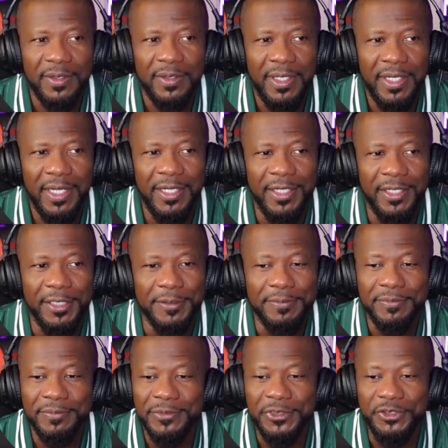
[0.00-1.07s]

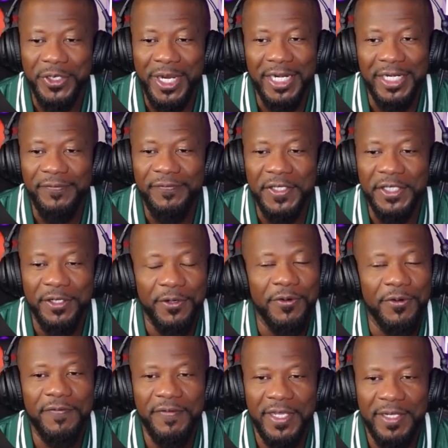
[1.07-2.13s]
um, trying to feed a whole
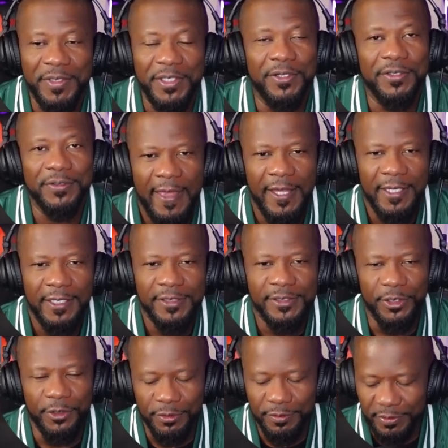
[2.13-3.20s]
family off.
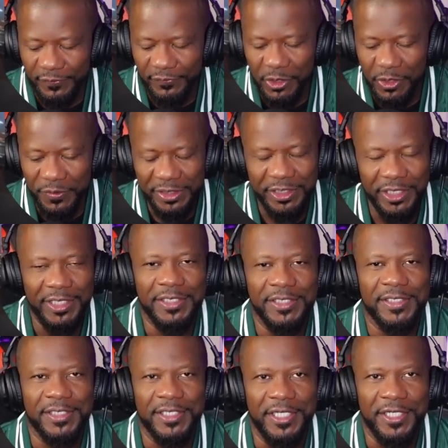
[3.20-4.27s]
So, before we kick this
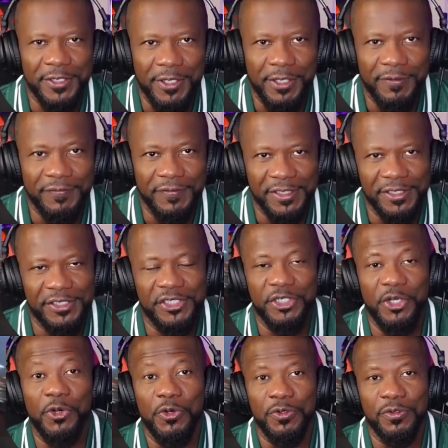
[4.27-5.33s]
thing off and
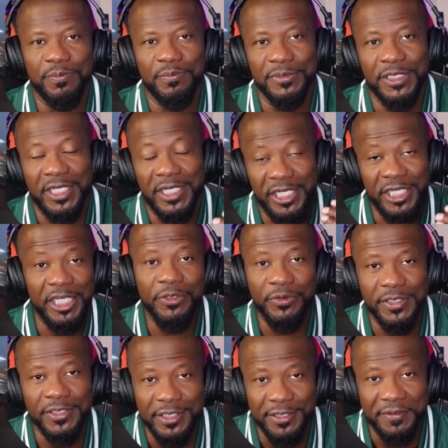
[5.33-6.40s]
show the
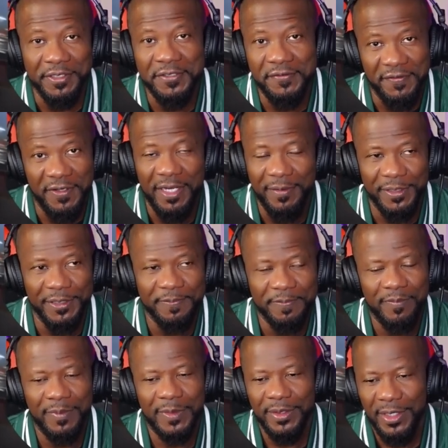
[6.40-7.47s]
ignorance of this family,
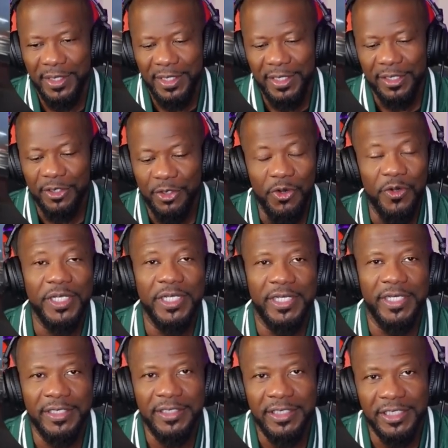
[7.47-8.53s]
go
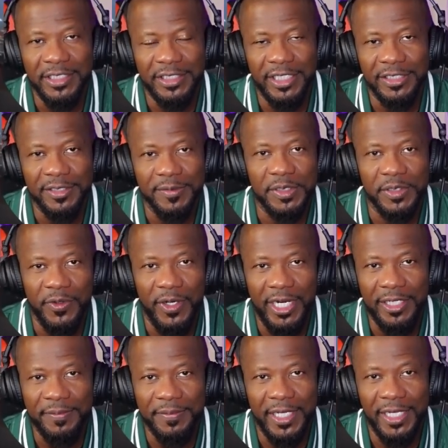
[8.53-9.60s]
ahead, hit that subscribe,
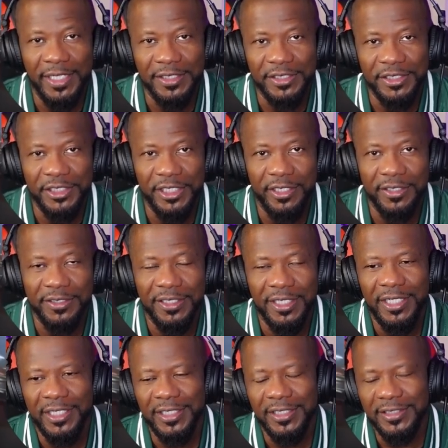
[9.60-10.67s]
like, and share,
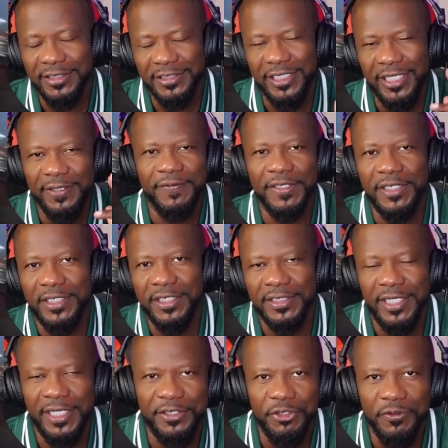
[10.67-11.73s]
and definitely hit
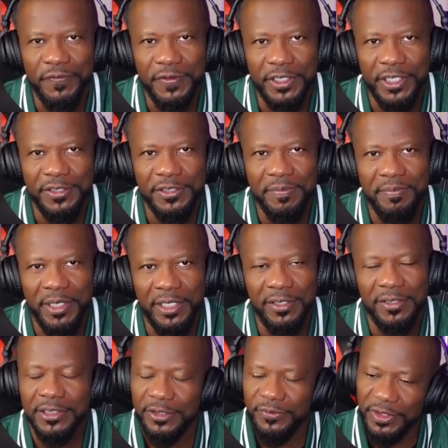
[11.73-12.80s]
that notification bell
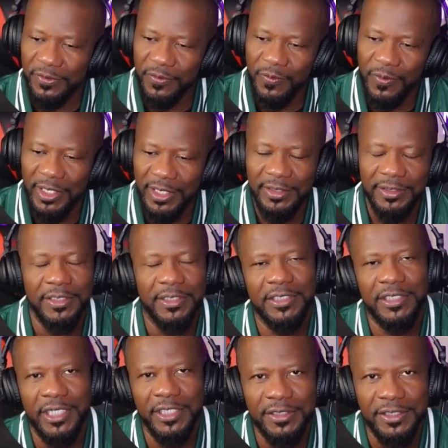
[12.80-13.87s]
so we can what?
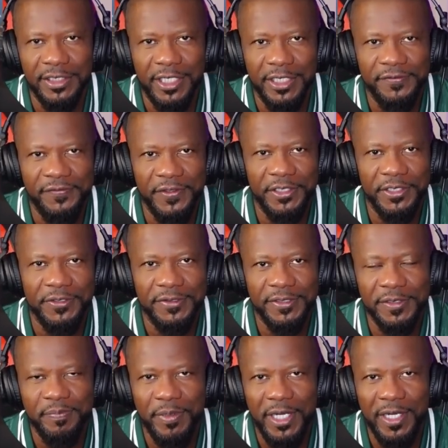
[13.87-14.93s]
Catch the next videos that's
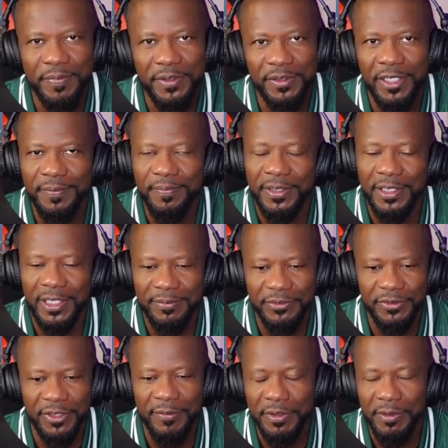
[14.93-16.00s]
popping up, and I'm
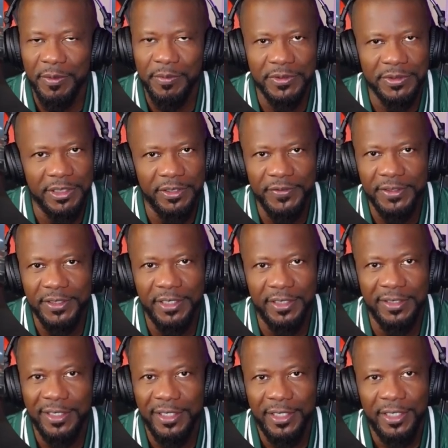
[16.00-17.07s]
dropping them almost every day
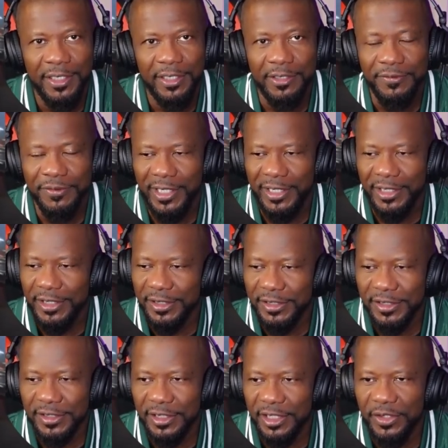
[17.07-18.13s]
because we got to get this
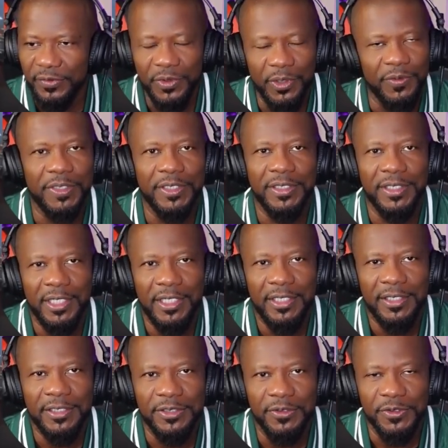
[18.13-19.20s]
thing rolling.
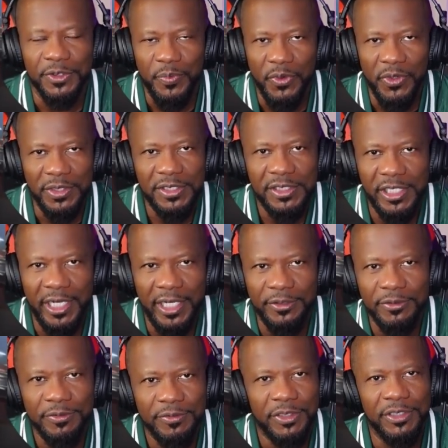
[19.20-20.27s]
So, support the
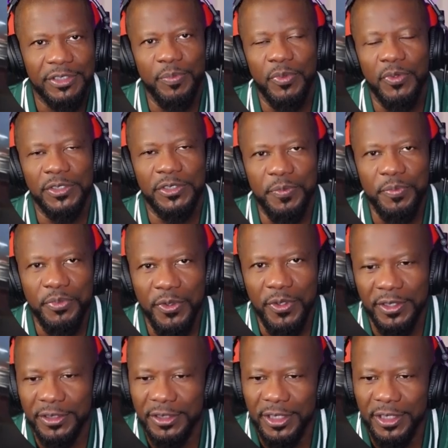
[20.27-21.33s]
channel, Support your boy.
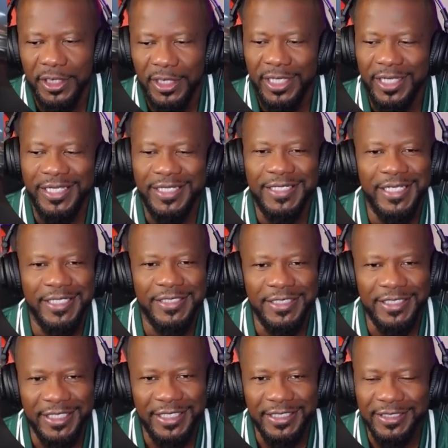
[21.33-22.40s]
And let's
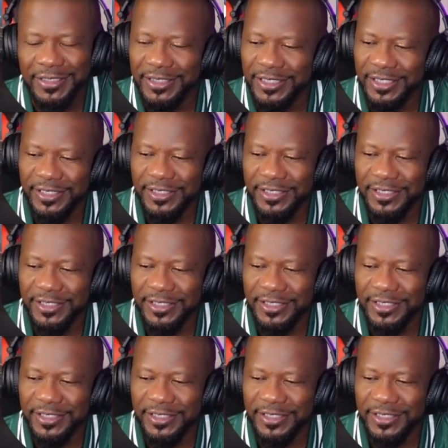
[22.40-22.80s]
get it. Let's see